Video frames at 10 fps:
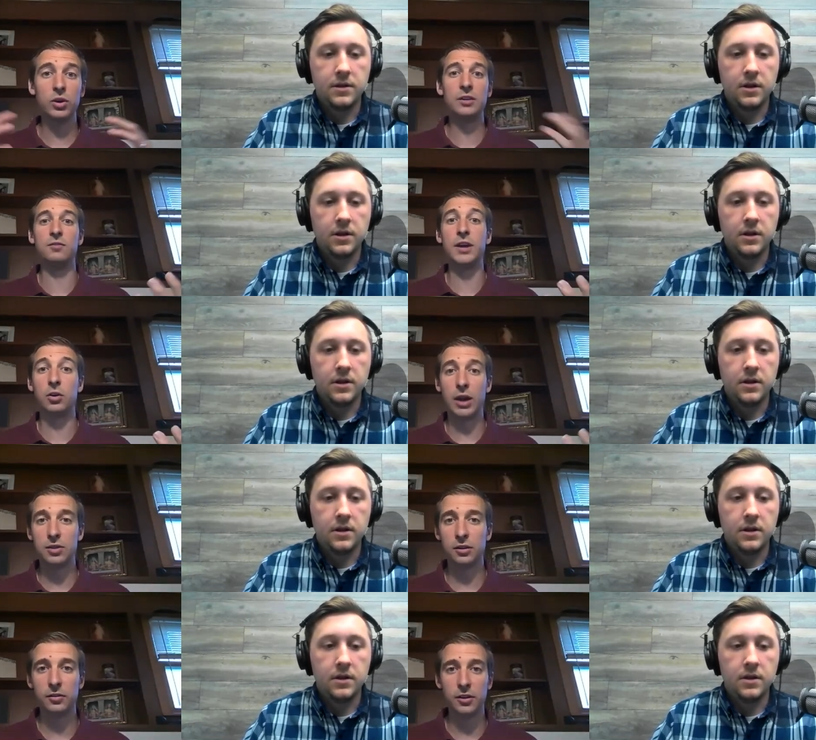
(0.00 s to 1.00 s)
Speaker 1: really
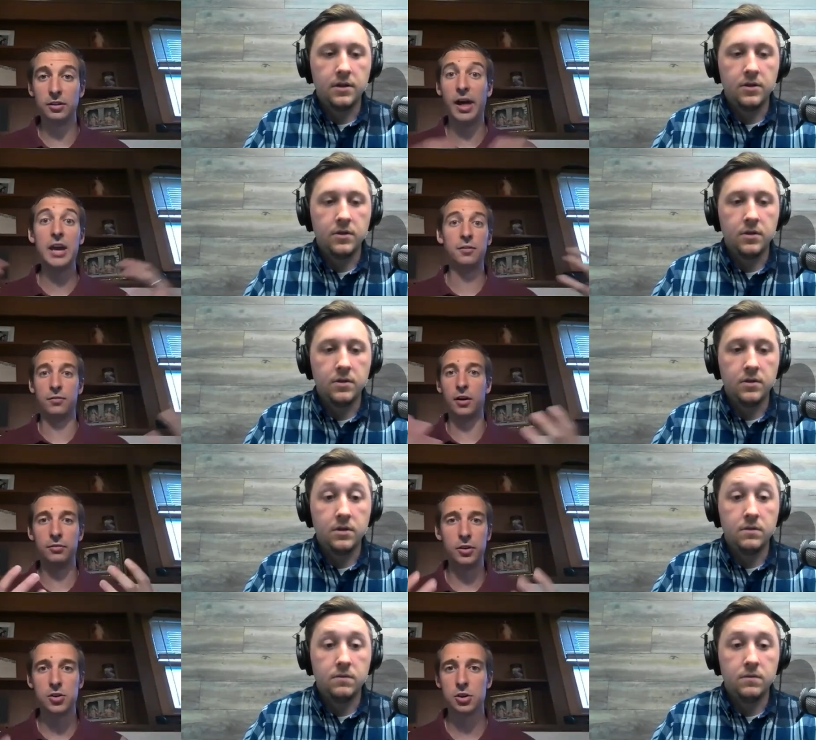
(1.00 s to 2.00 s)
reinvigorate the, the
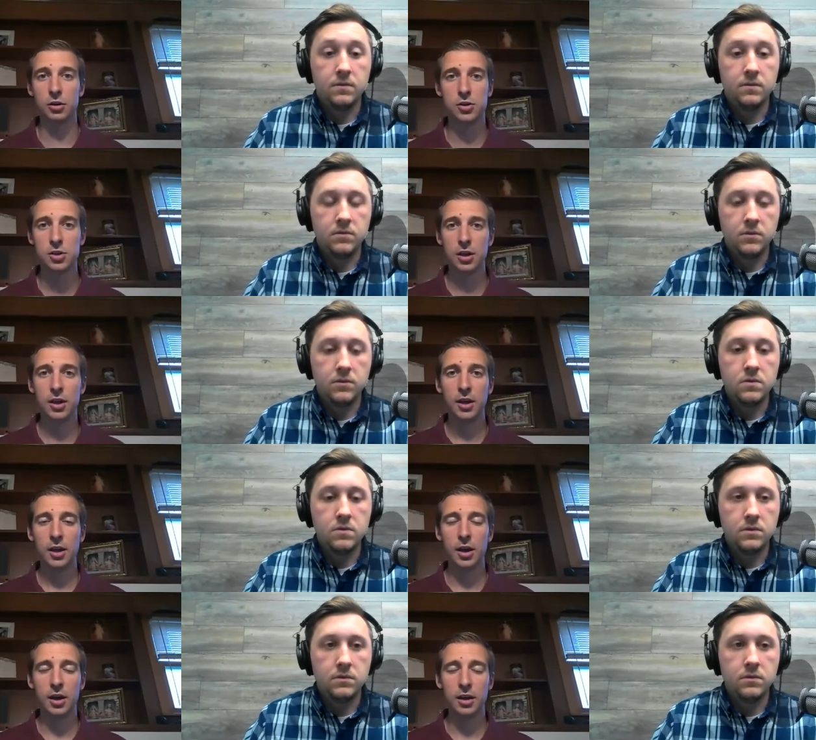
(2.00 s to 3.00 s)
life of the church
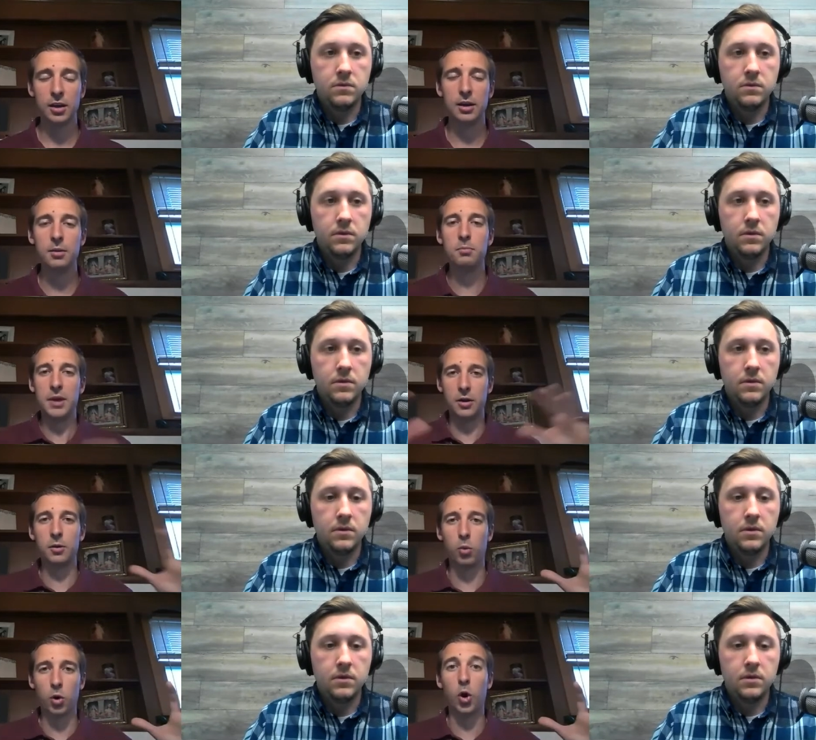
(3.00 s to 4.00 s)
uh, in, a, in, a,
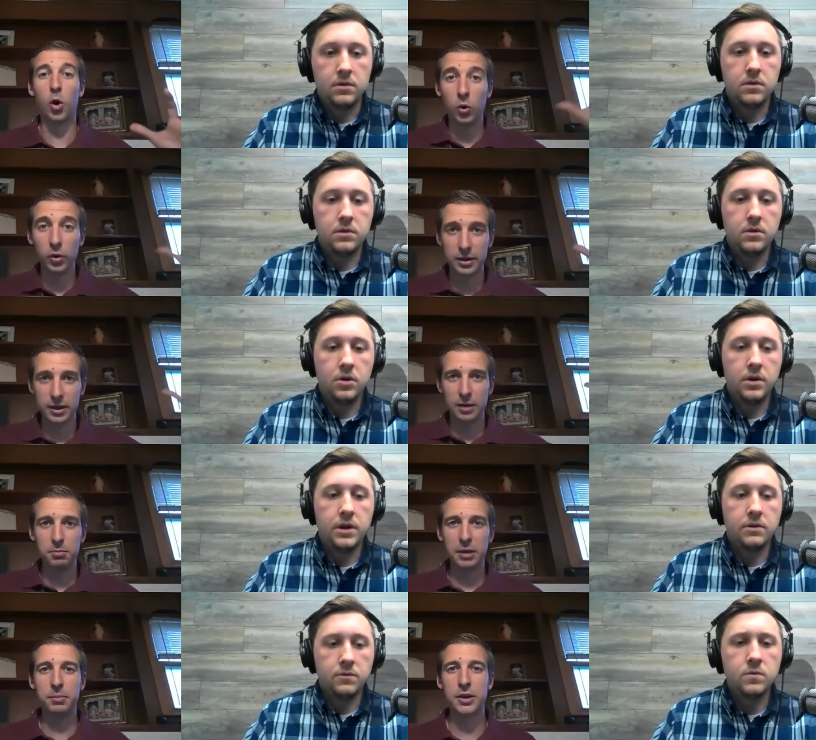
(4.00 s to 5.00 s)
in a more whole
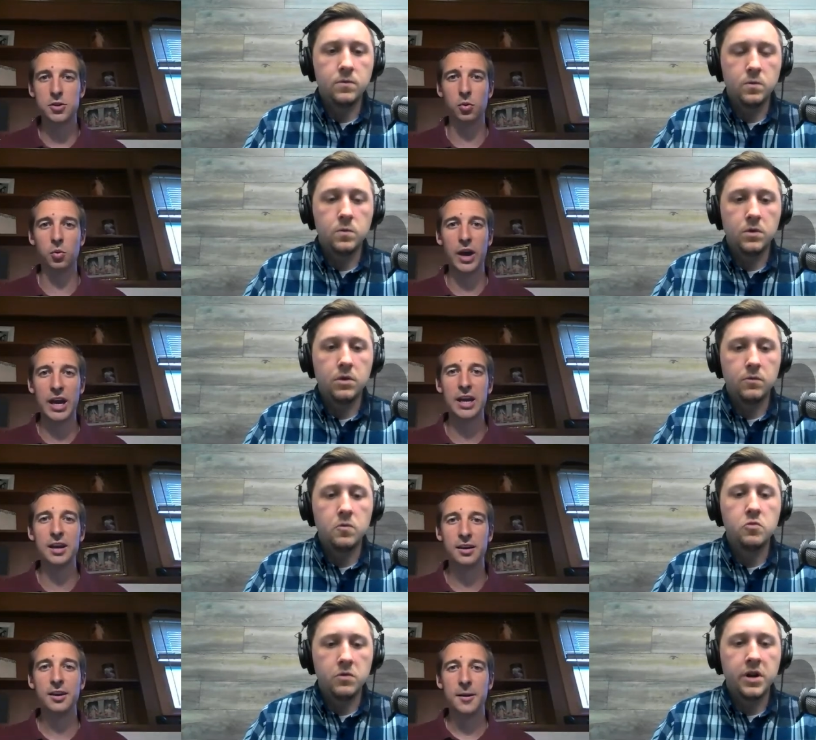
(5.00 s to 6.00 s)
and kind of big picture
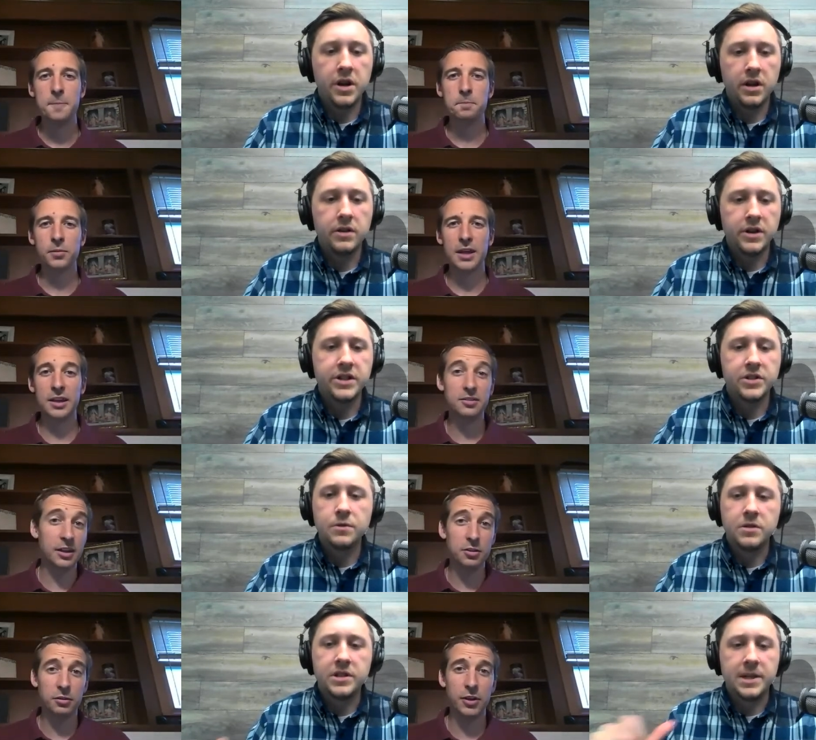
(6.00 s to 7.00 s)
way.
Speaker 2: Right, right.
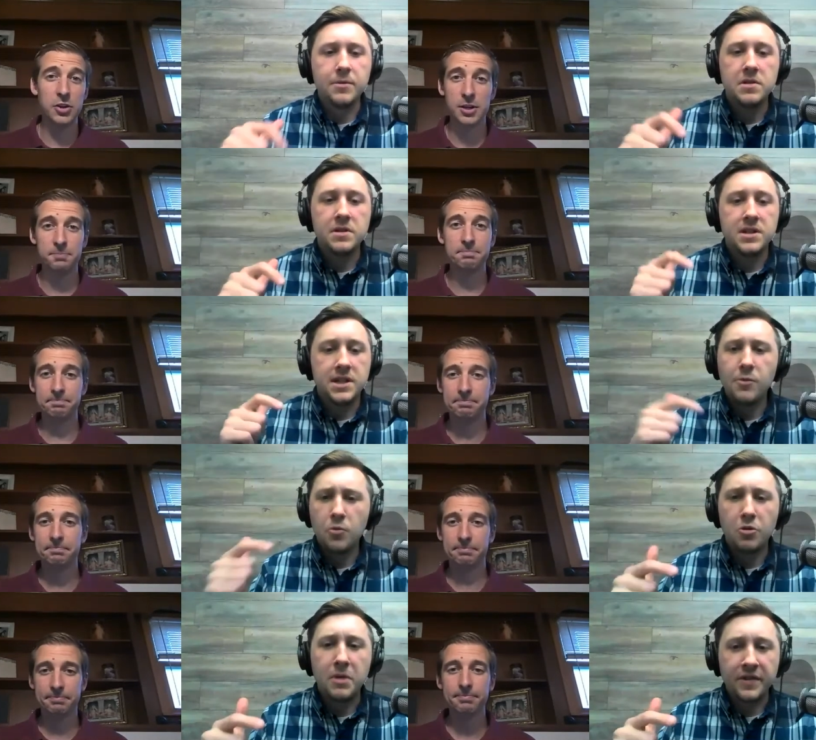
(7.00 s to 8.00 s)
So That's tell me tell me
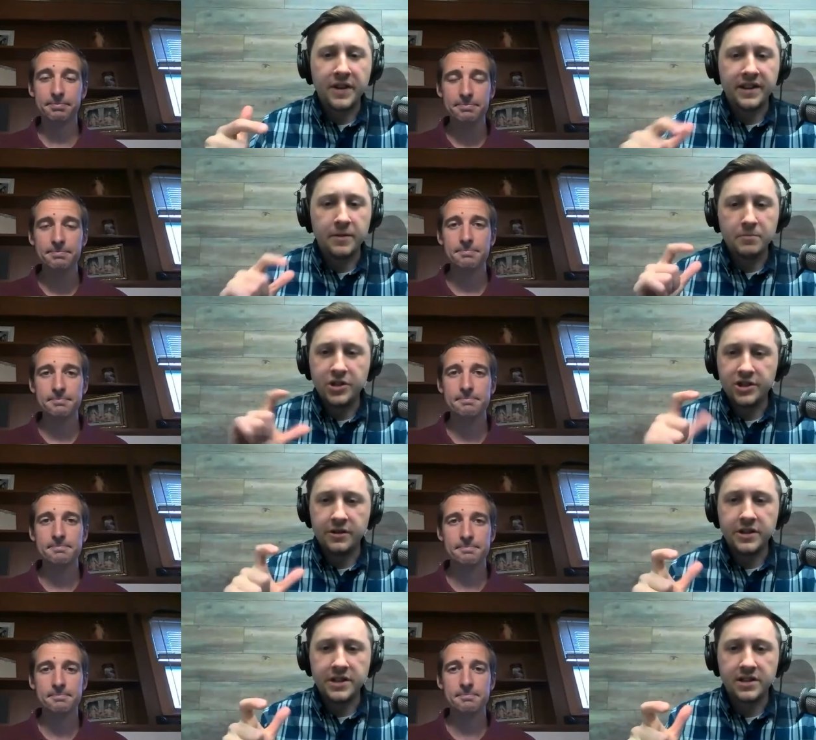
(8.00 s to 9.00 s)
more about that, that
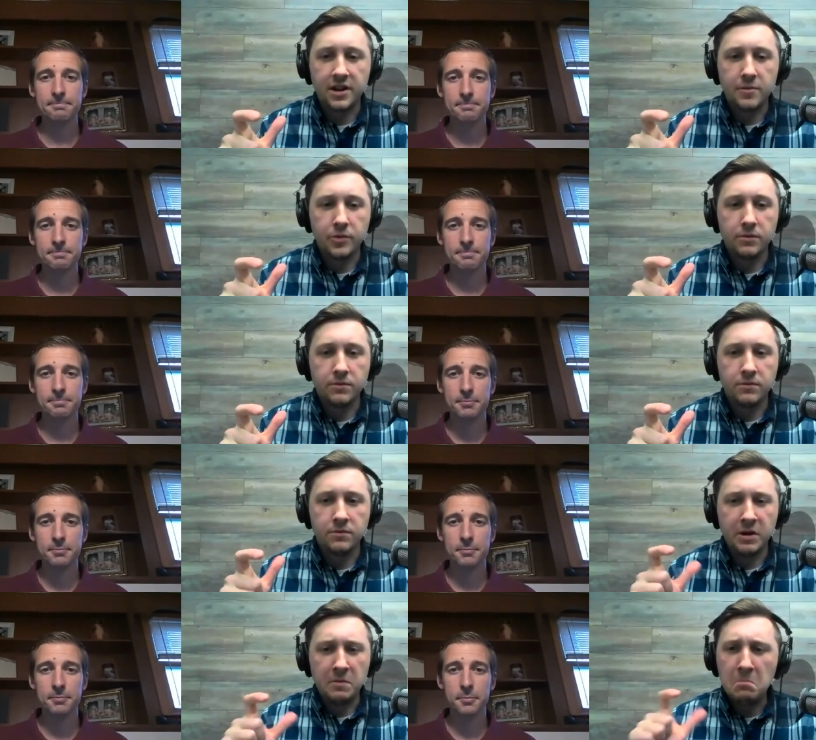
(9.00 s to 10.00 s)
missionary disciple
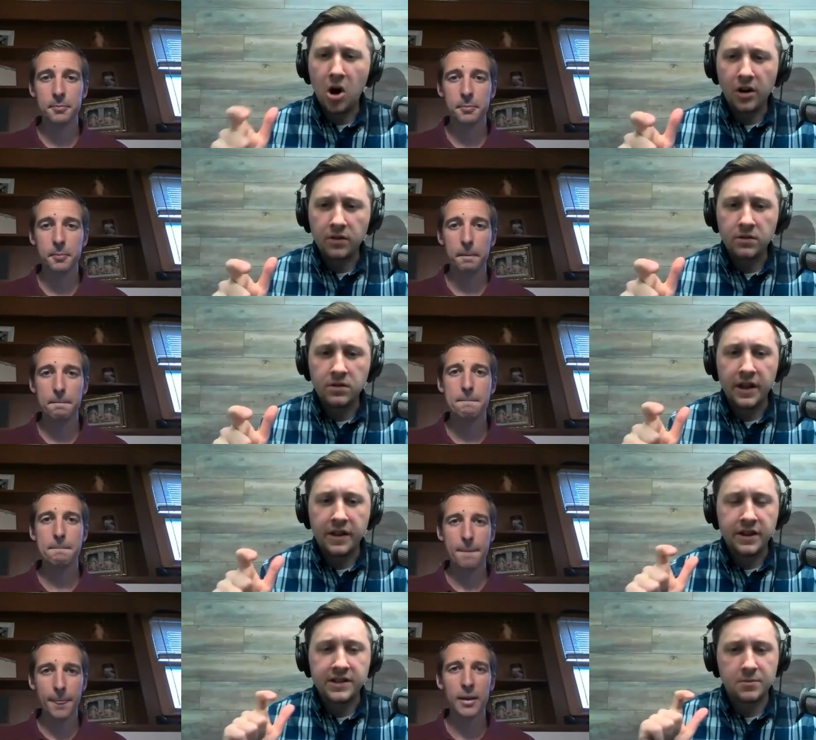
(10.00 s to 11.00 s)
like model. I
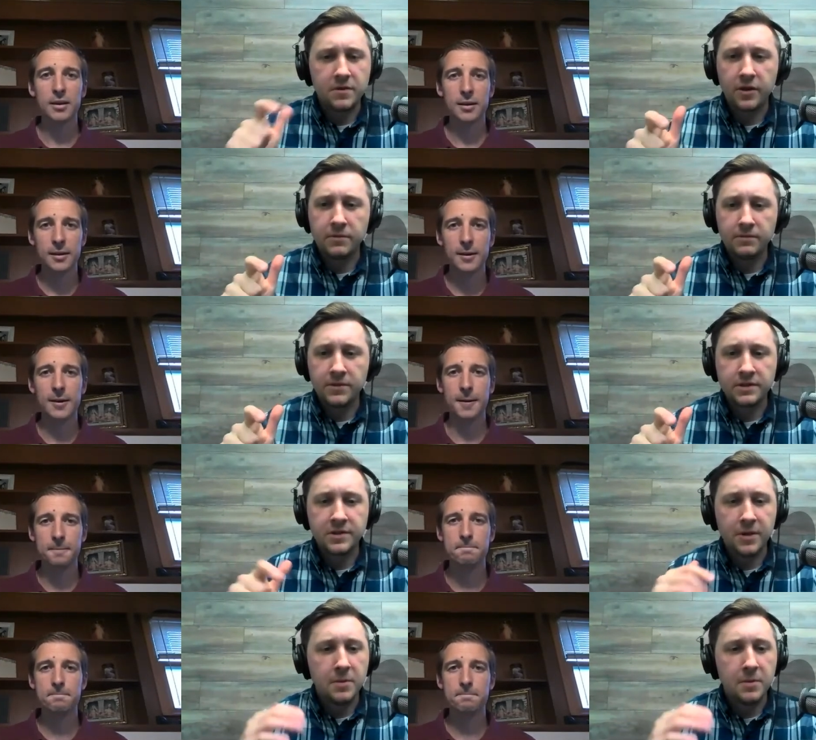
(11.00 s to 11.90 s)
think some of our listeners